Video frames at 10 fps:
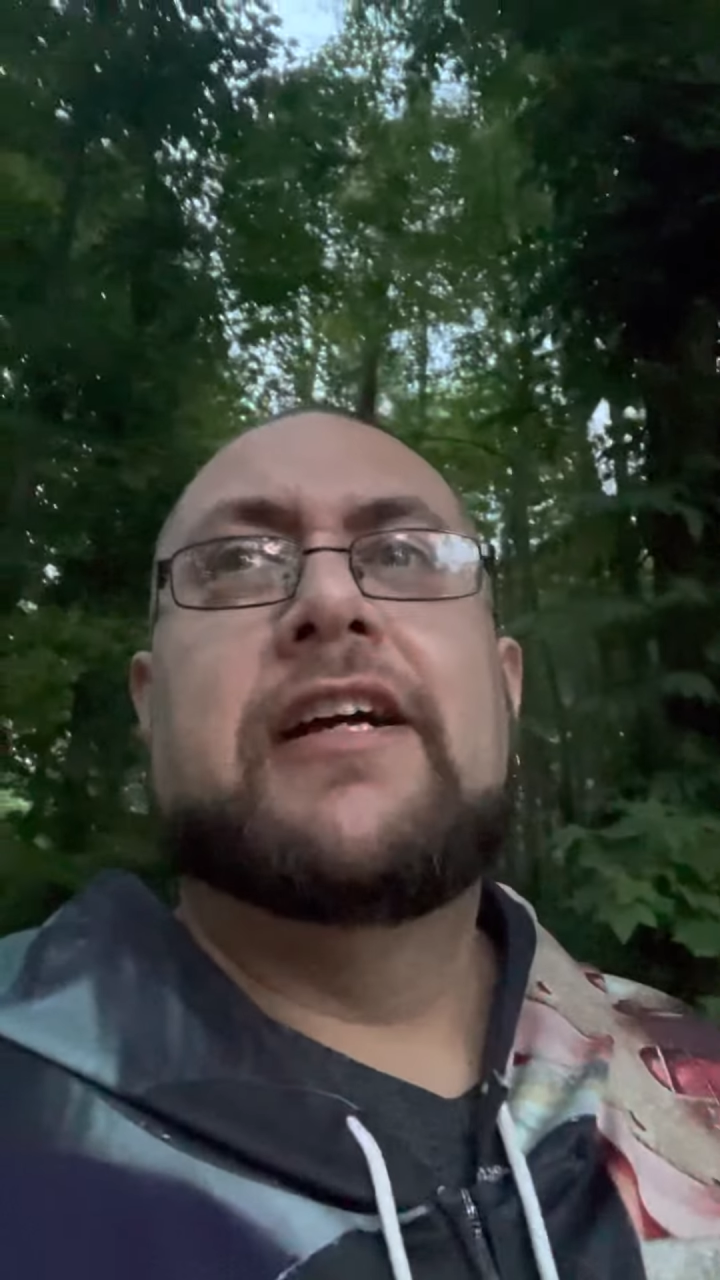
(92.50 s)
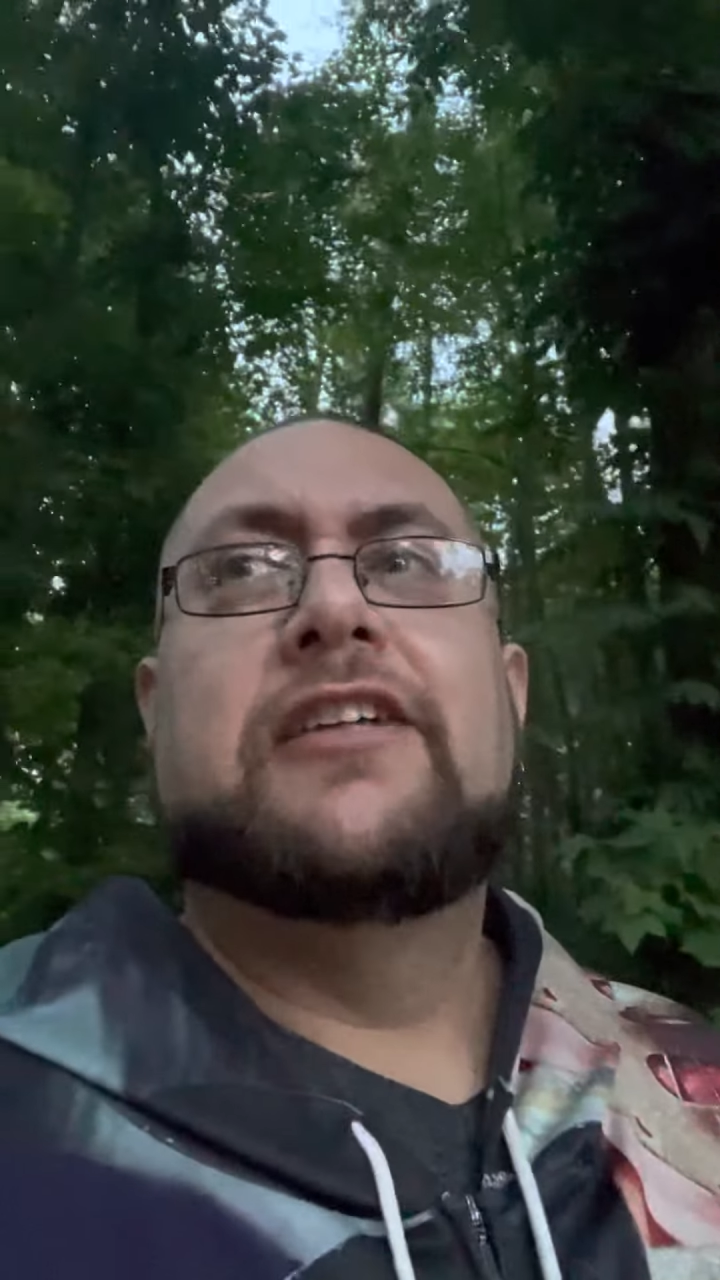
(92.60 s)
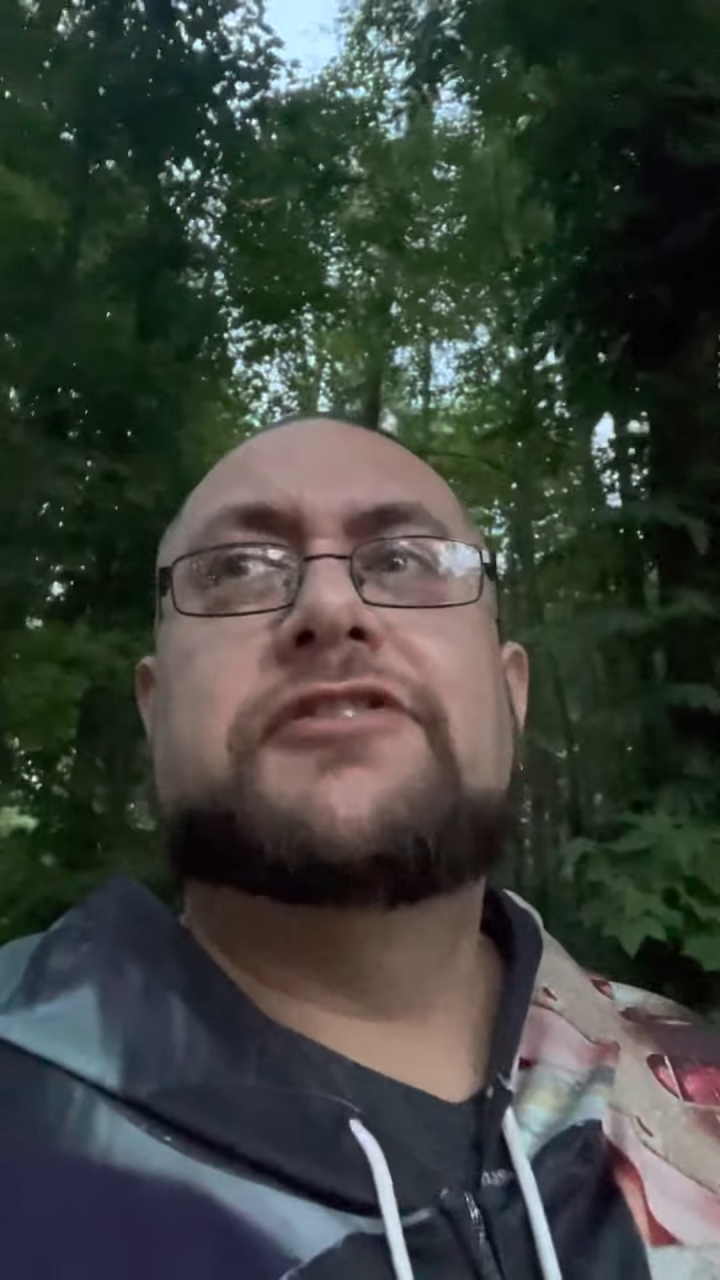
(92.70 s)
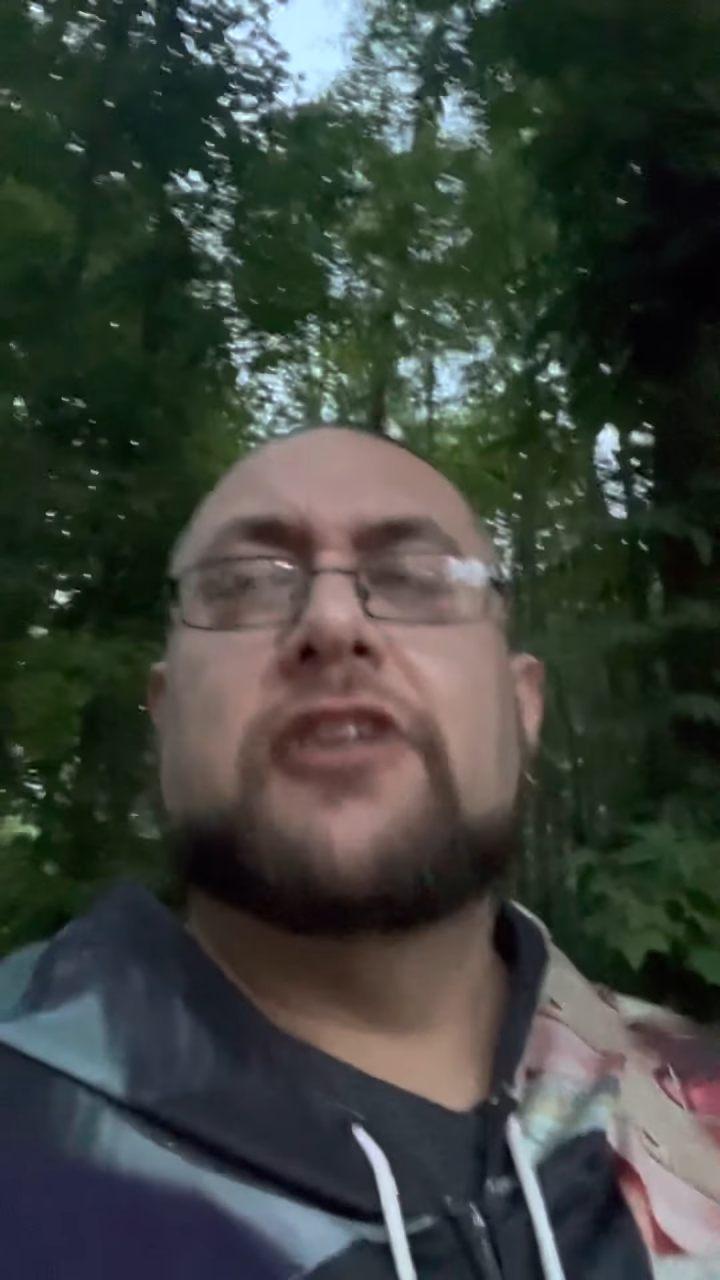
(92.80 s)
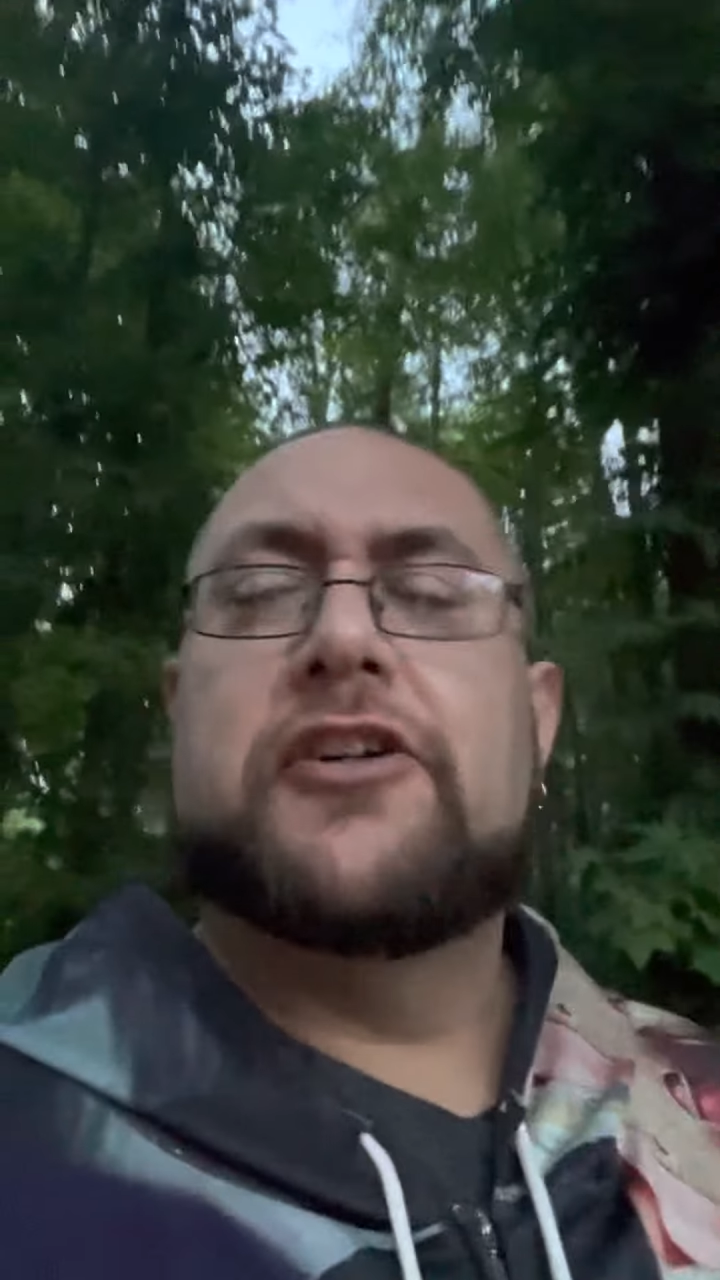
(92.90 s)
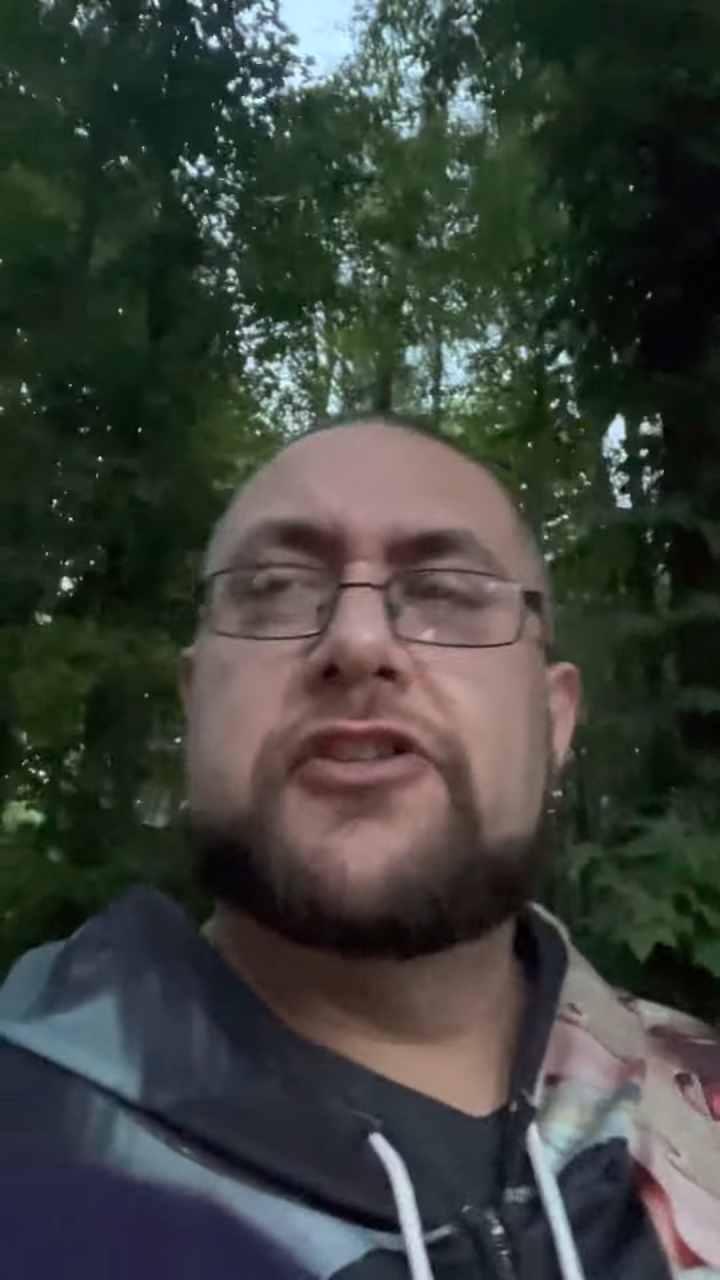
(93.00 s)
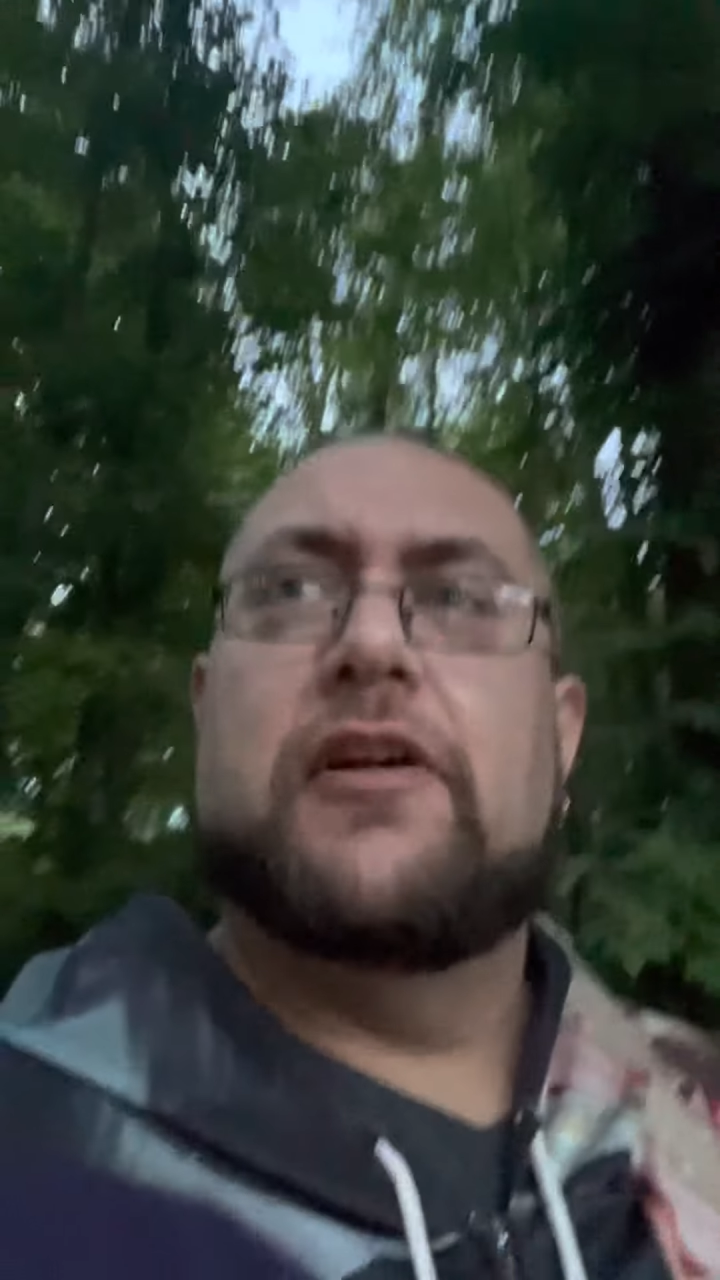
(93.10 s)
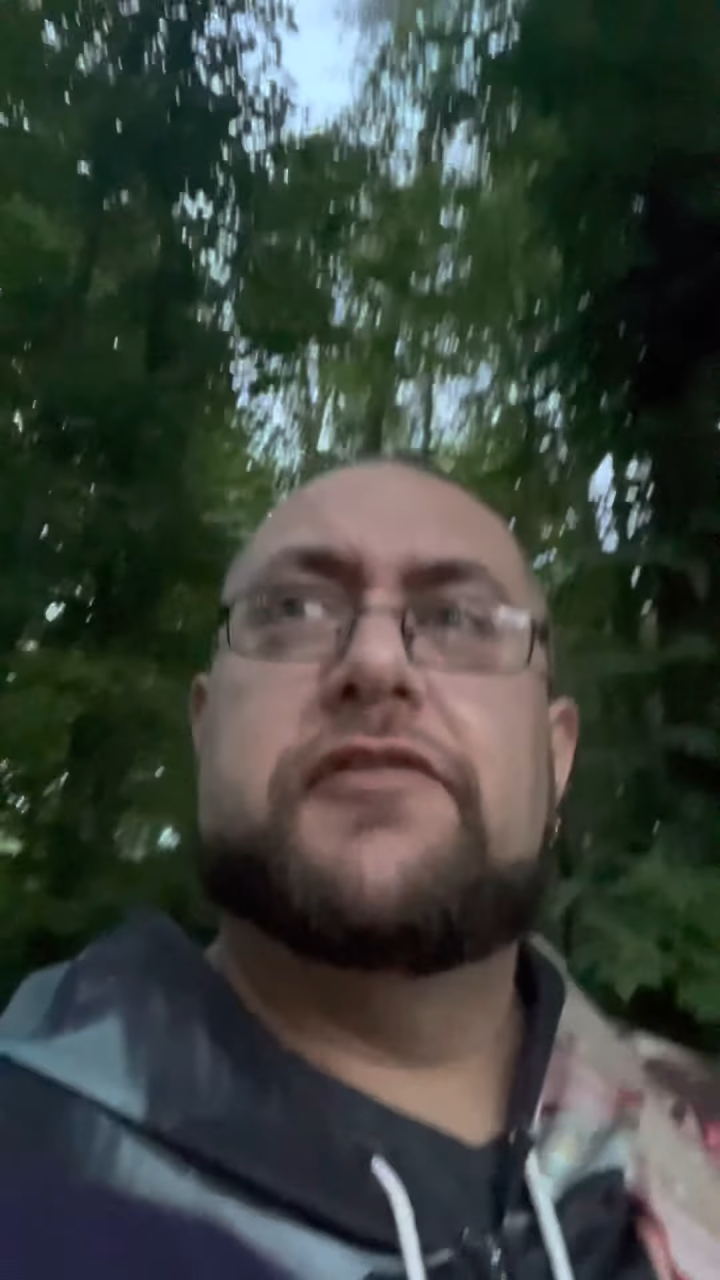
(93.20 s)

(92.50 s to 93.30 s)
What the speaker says: Starts off